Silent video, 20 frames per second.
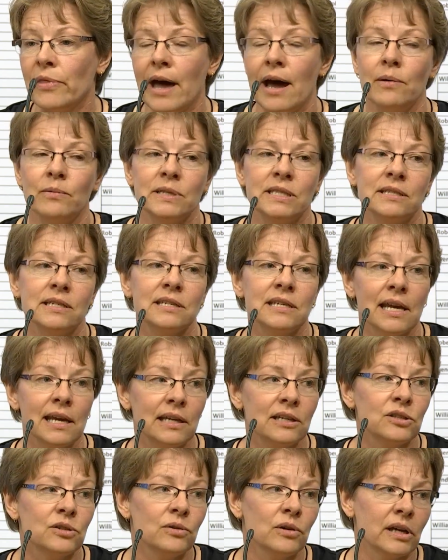That was to
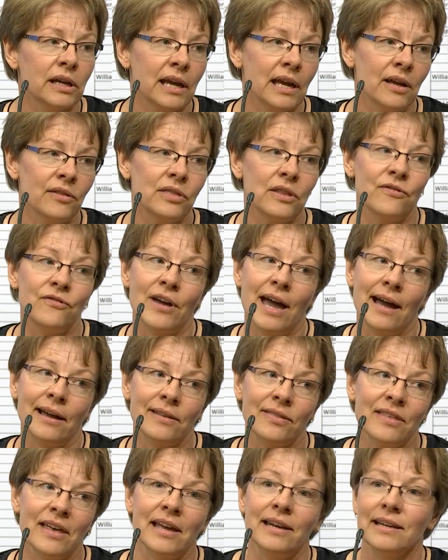take into account the
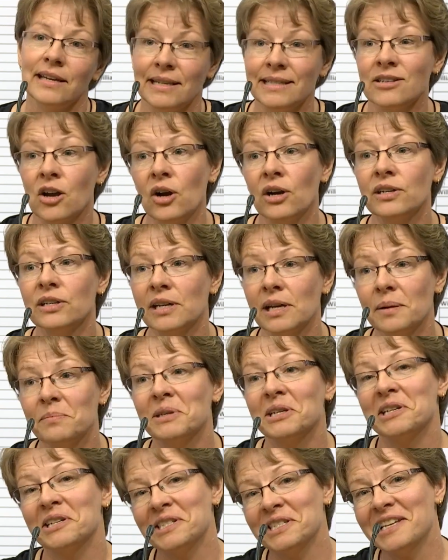fact that it's hard to come
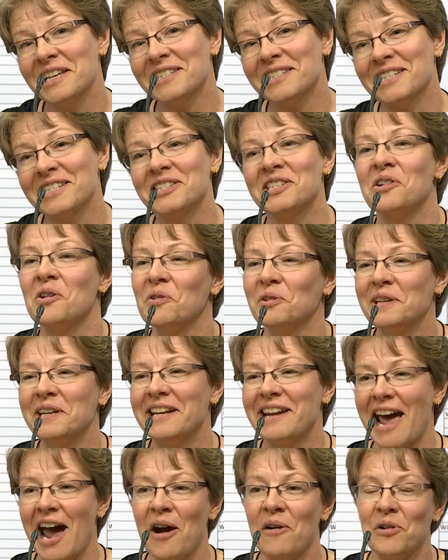to consensus in
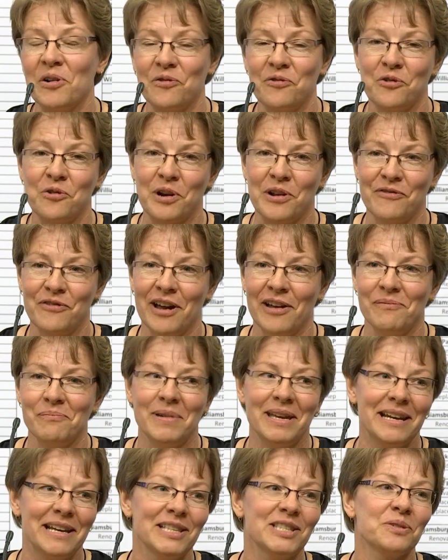only an hour and 45
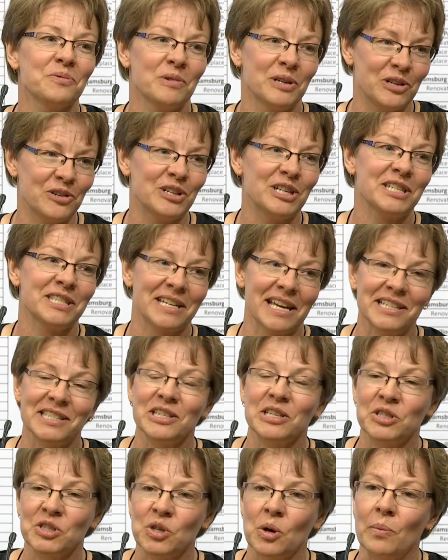minutes when you're
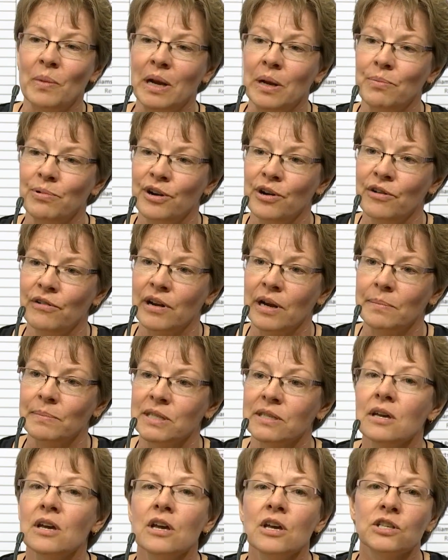discussing so many
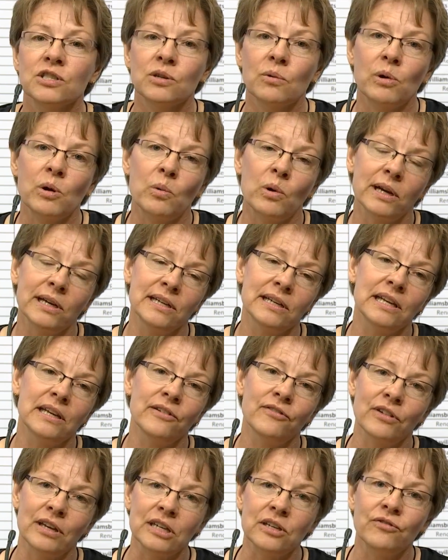programs. So, we wanted to
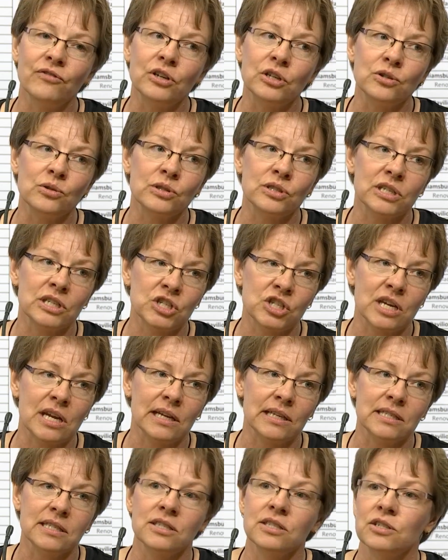give individuals a
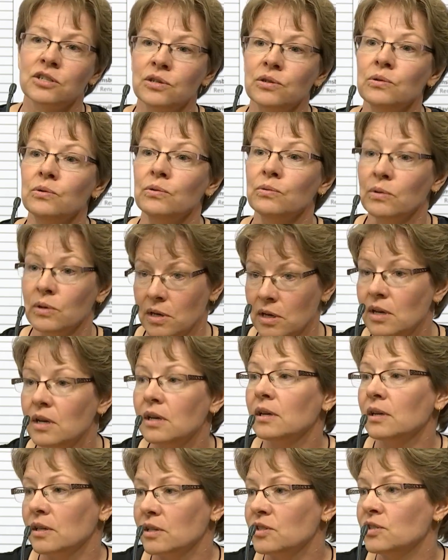chance to
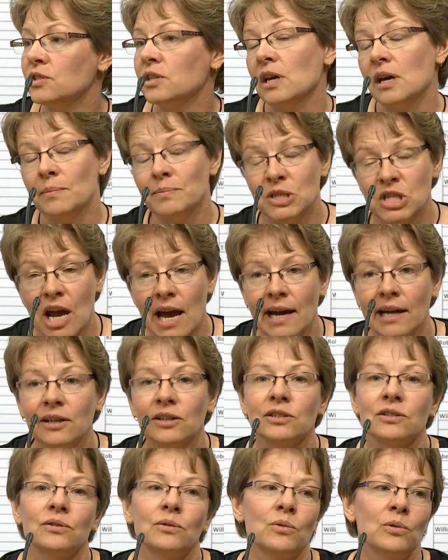to
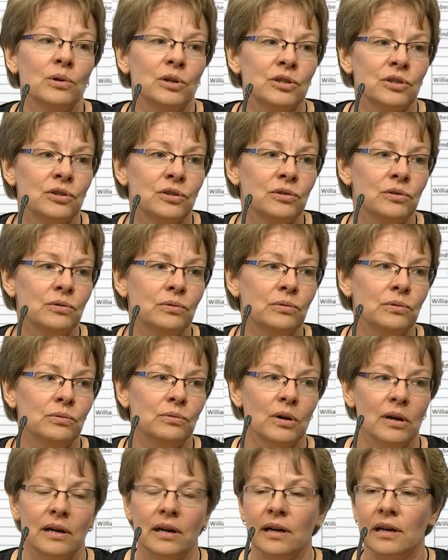object or
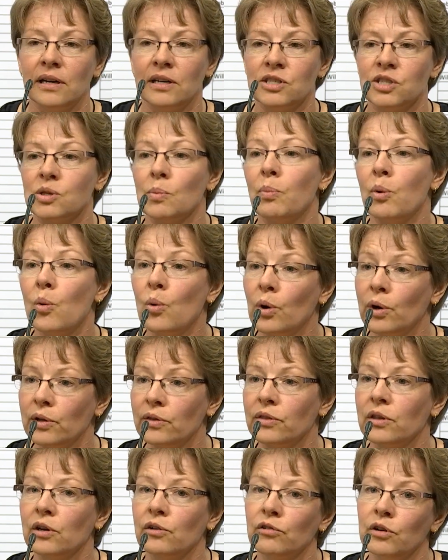to uh,
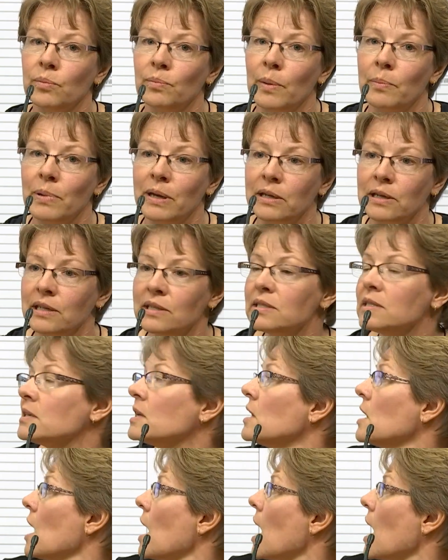support their group opinions.